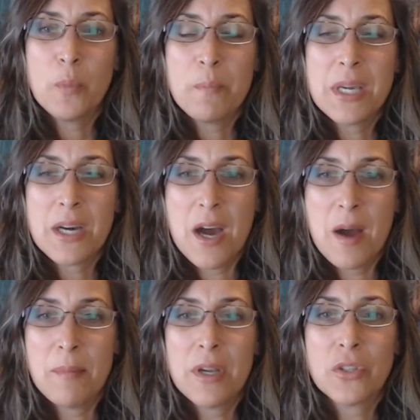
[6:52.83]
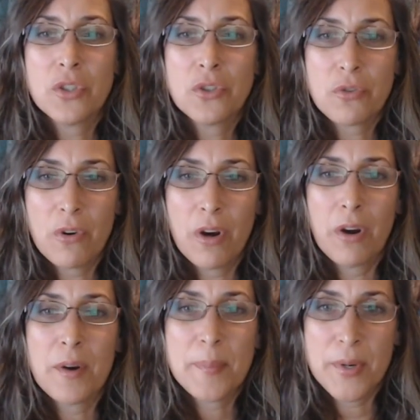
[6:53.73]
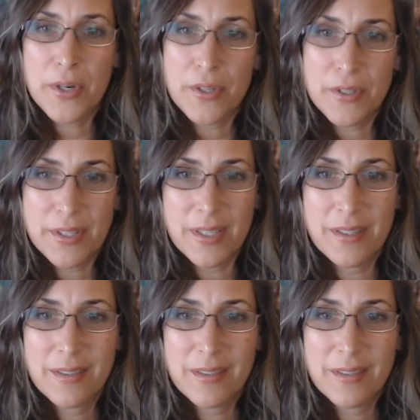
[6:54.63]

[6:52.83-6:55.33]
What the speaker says: become a stronger person.